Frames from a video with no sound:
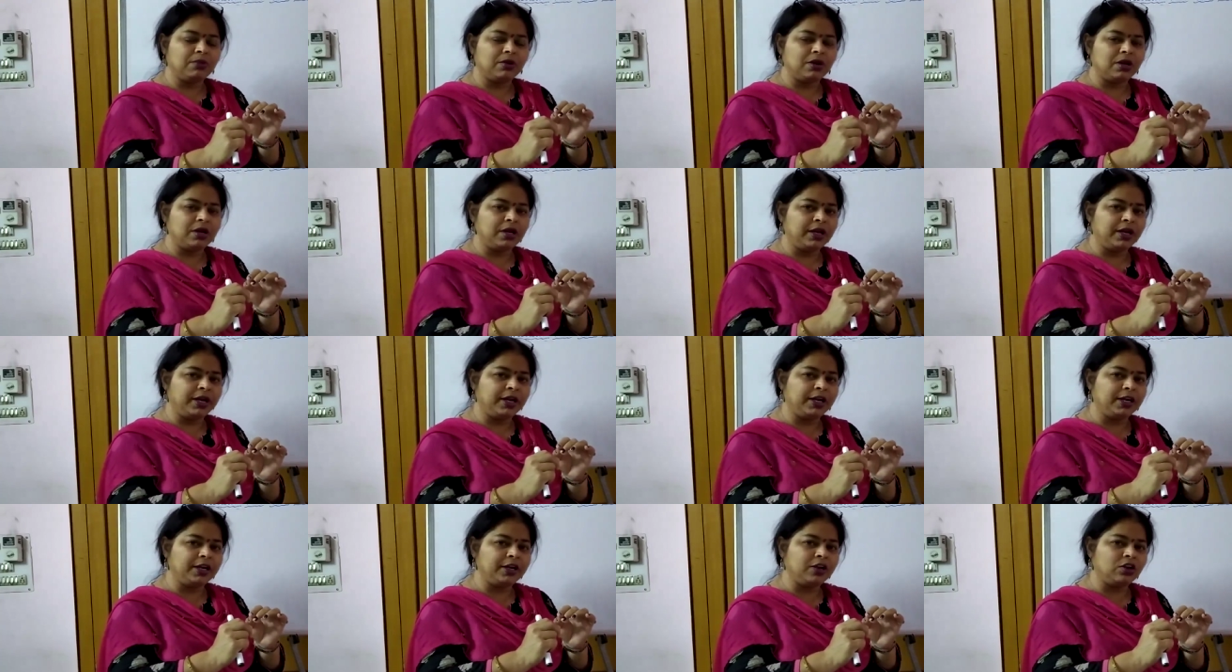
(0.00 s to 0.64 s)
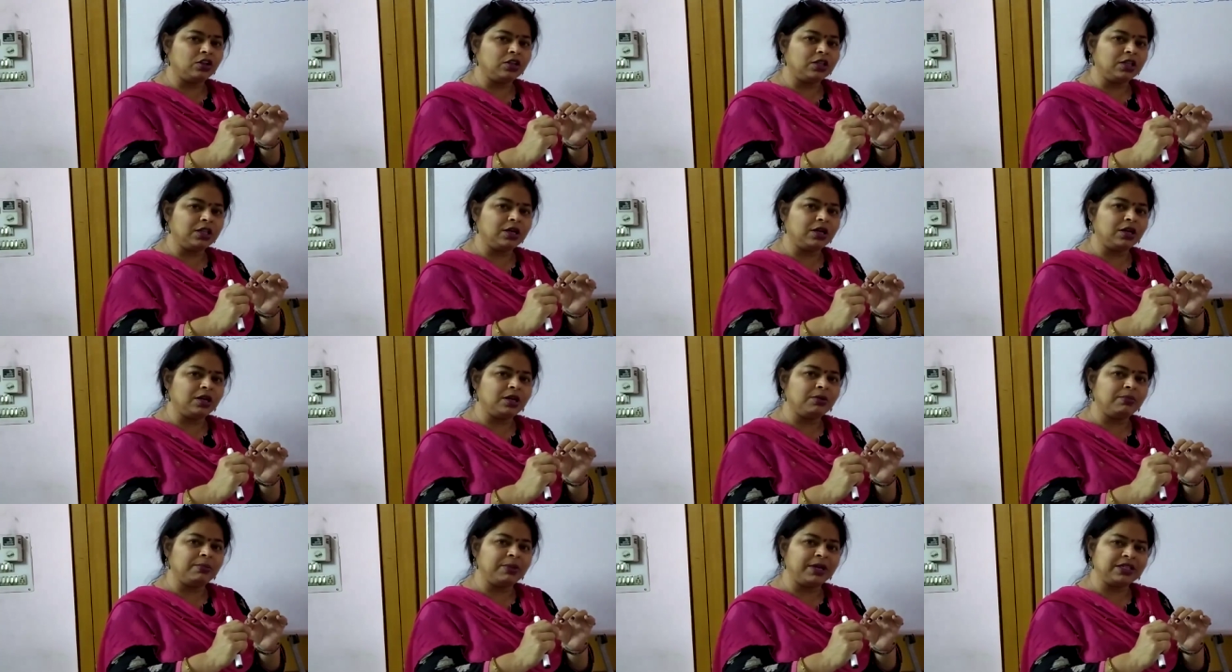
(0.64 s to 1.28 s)
hit it on
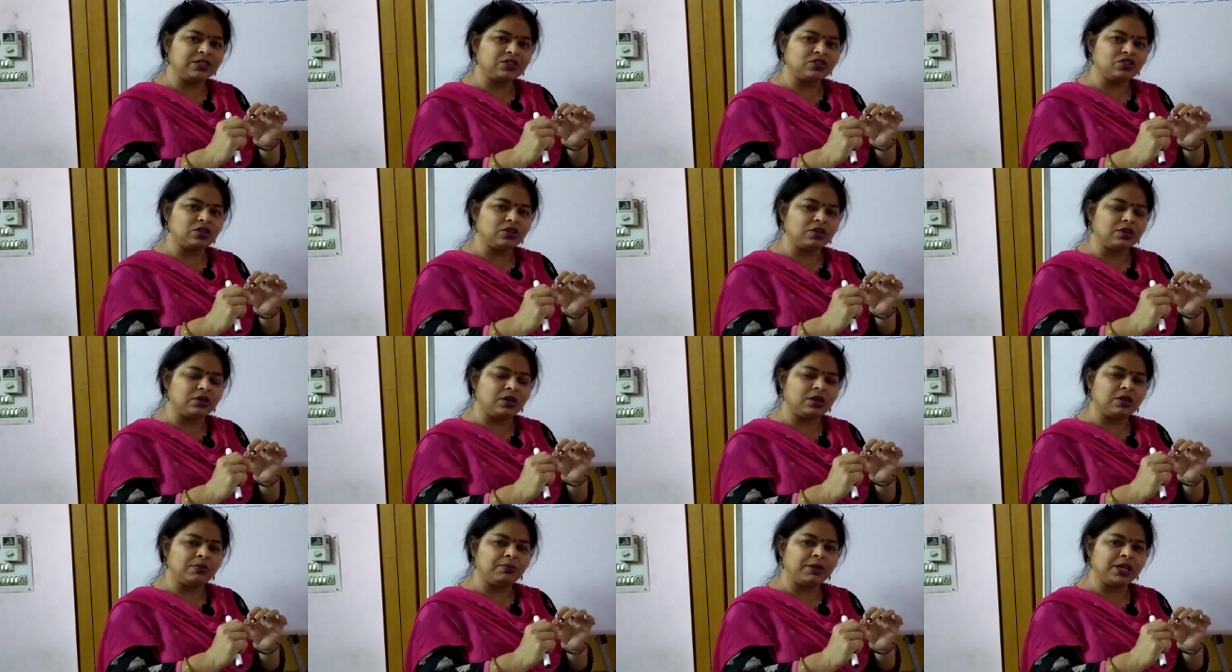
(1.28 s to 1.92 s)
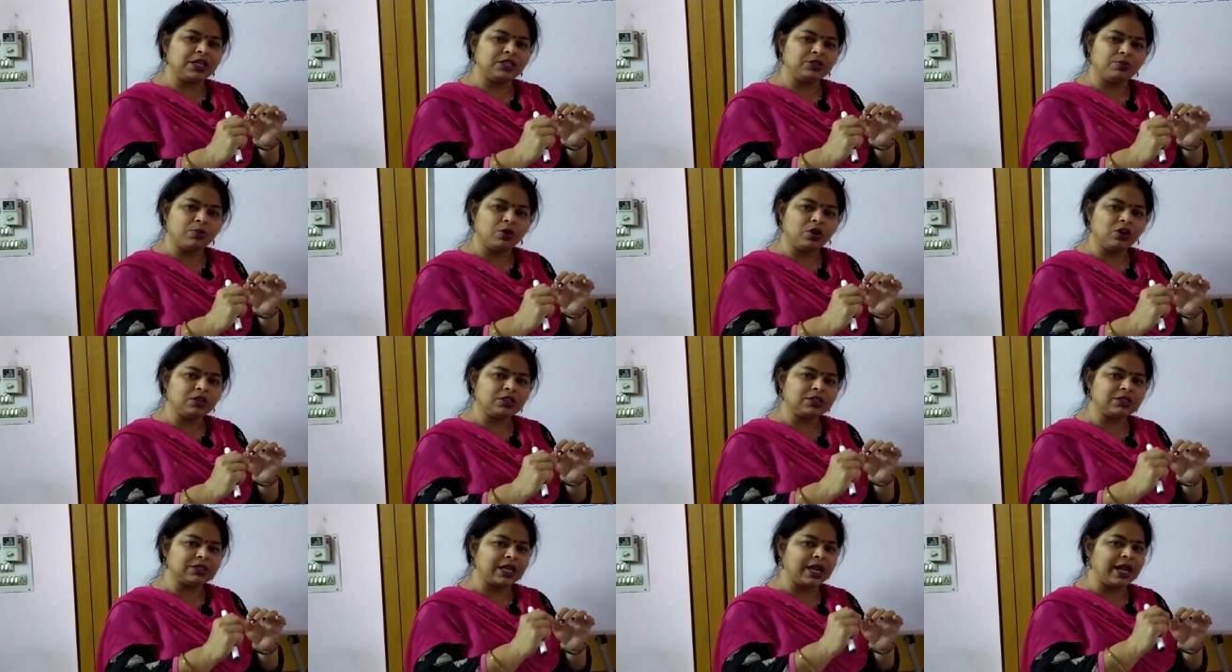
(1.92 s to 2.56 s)
the
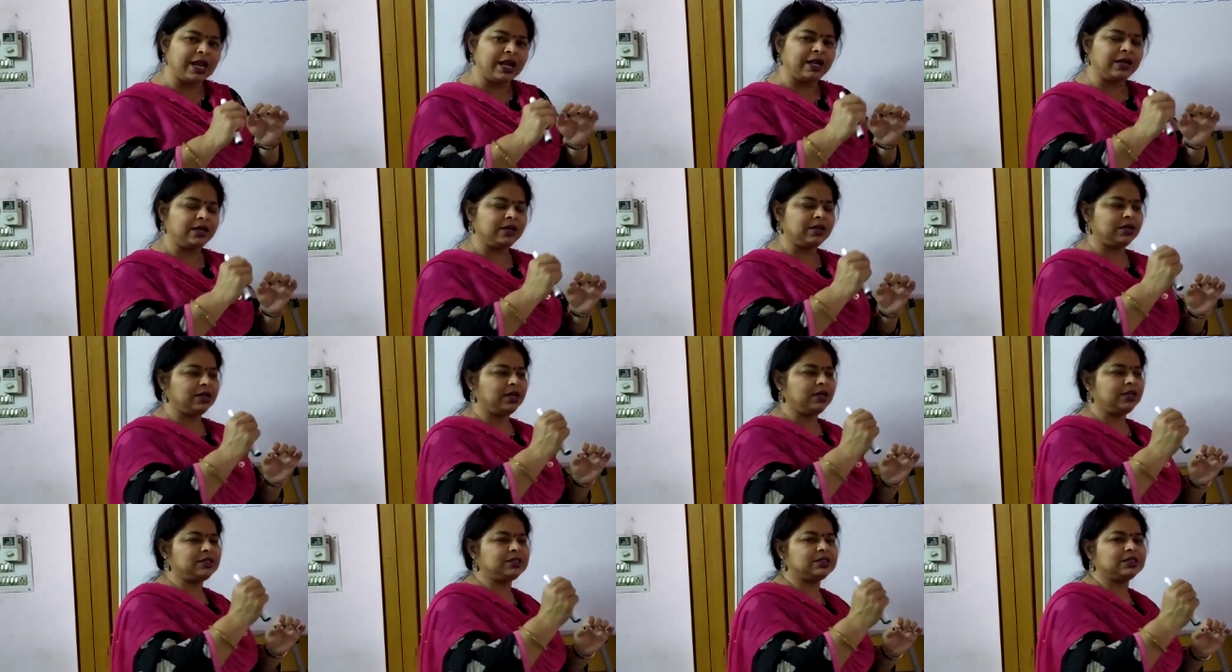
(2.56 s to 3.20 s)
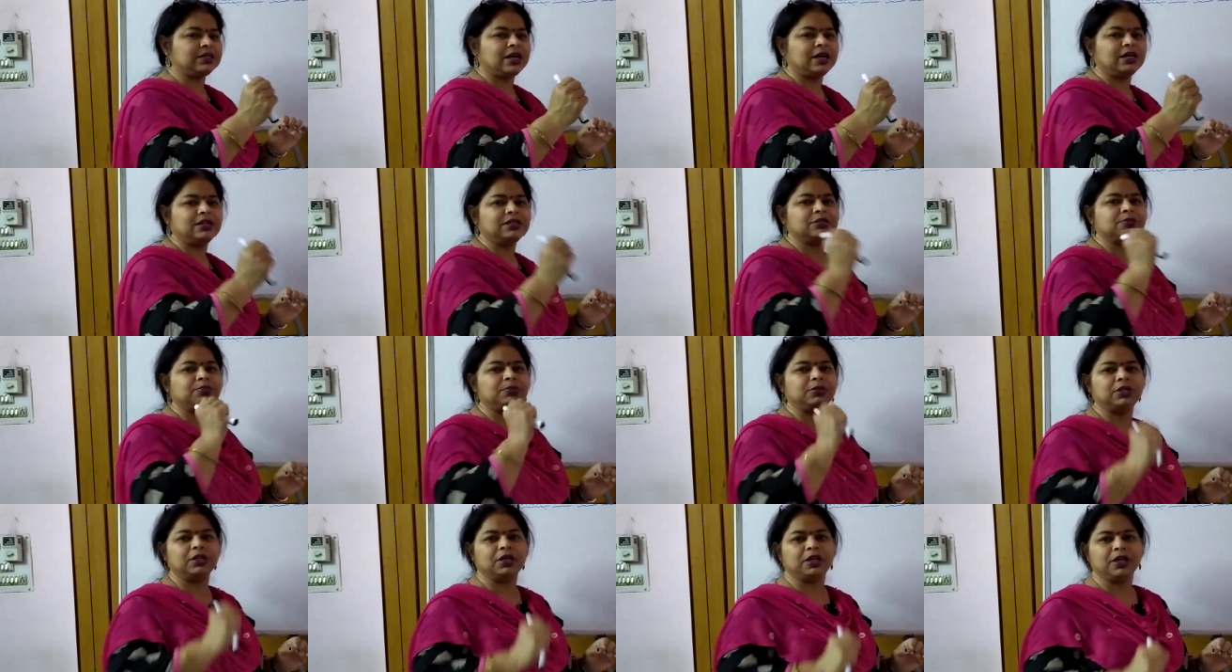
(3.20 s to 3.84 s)
matchbox and it starts
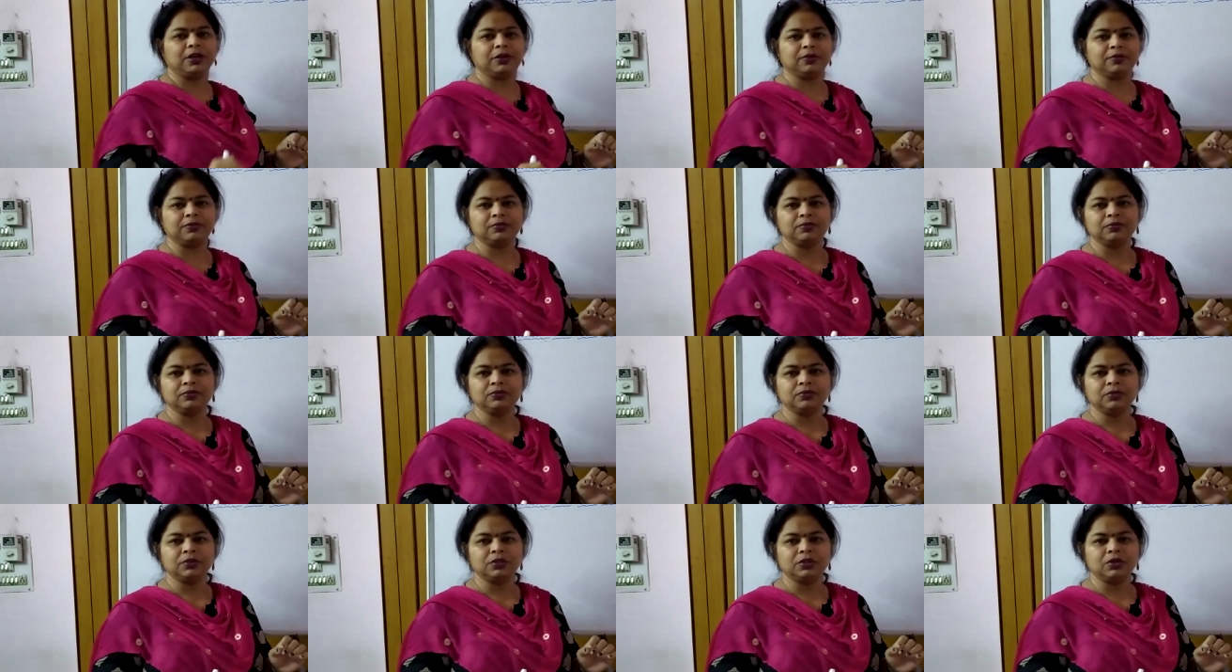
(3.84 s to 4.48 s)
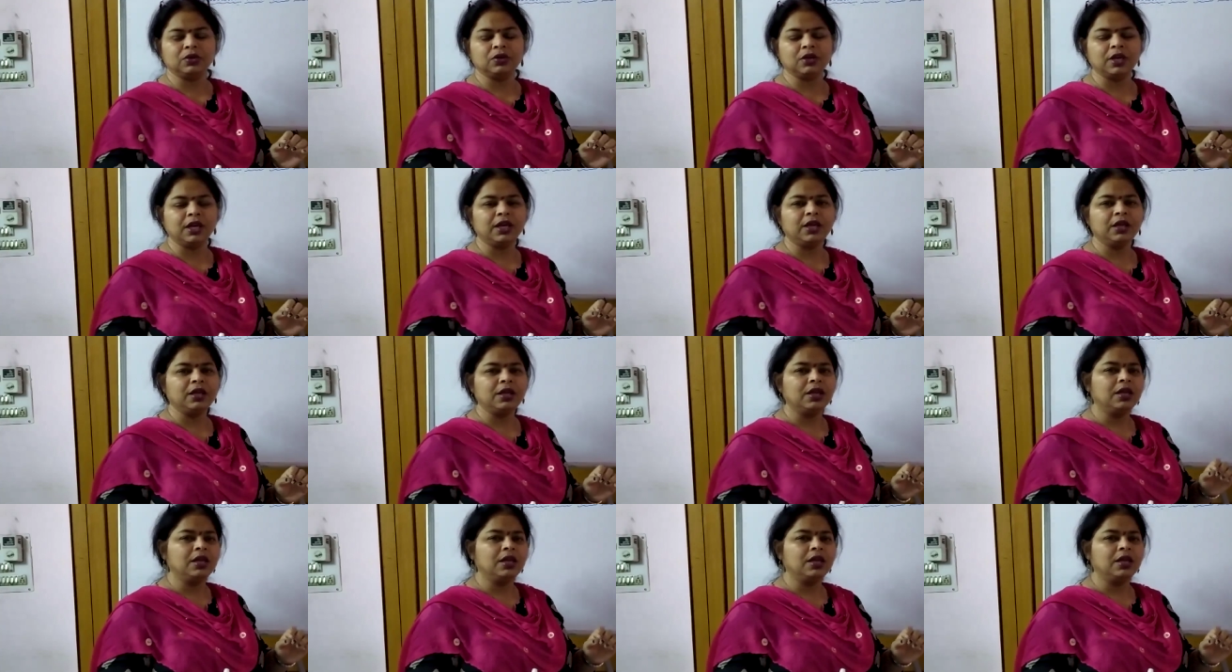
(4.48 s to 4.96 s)
burning, okay,